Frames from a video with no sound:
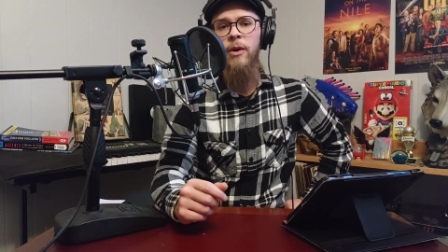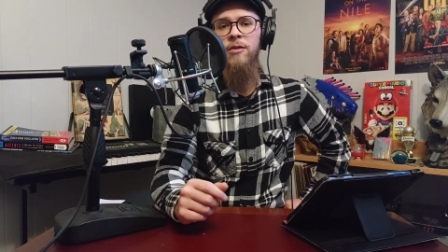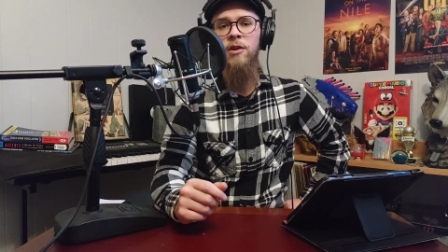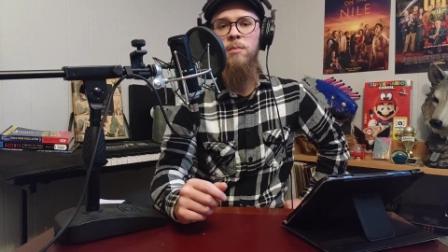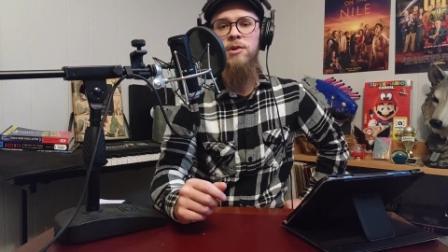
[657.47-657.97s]
We
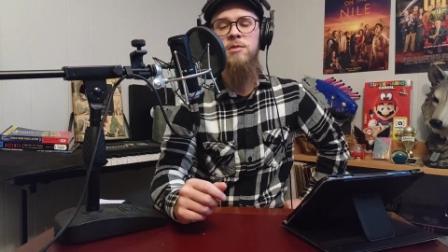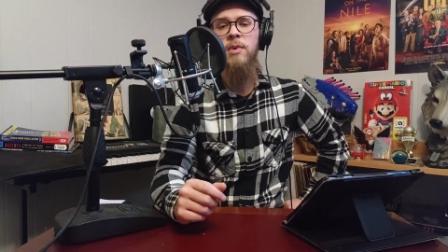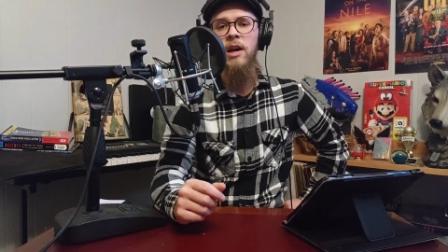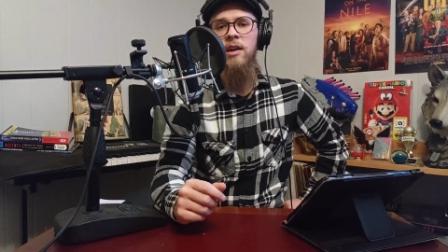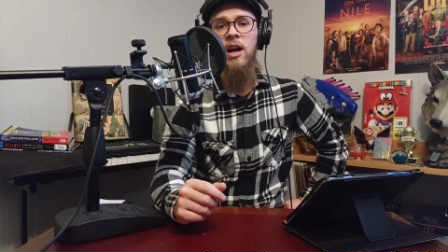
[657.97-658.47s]
have to start
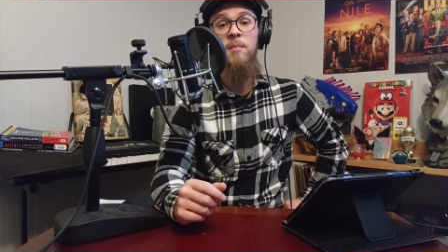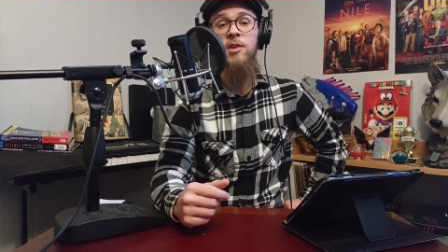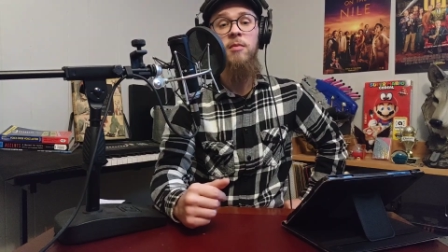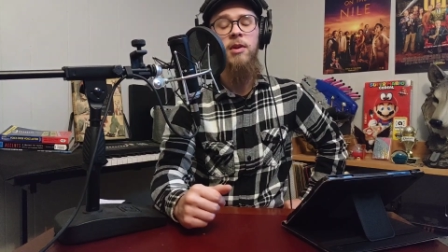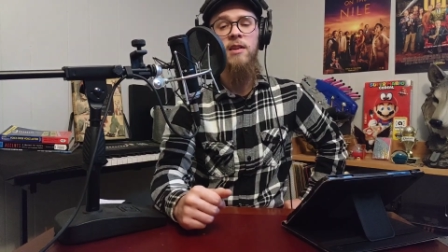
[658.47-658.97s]
pushing back. I'm
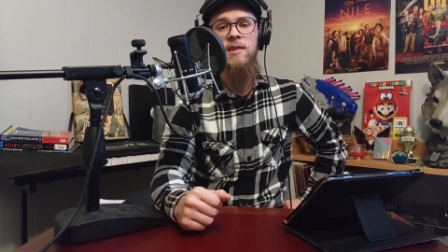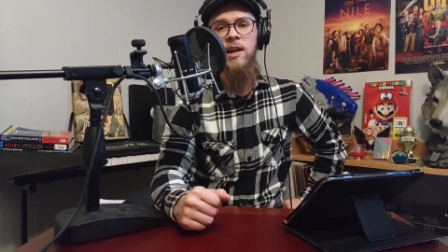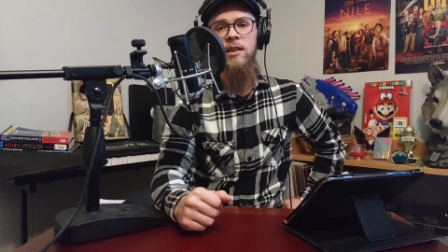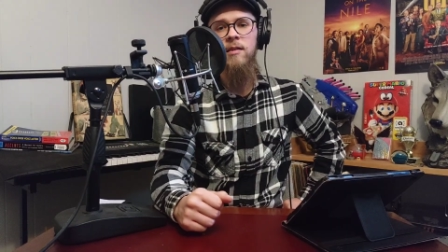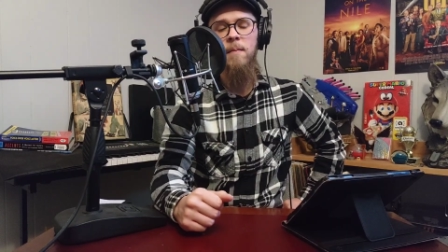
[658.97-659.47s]
done being
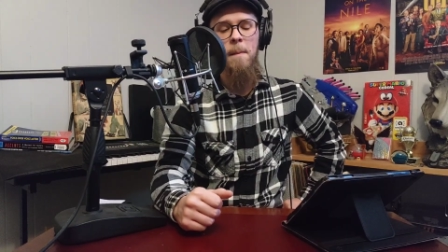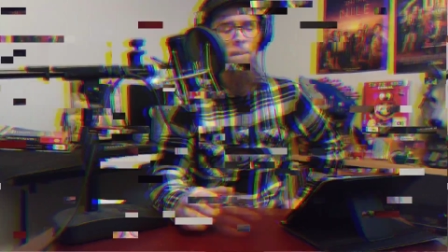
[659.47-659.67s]
silent.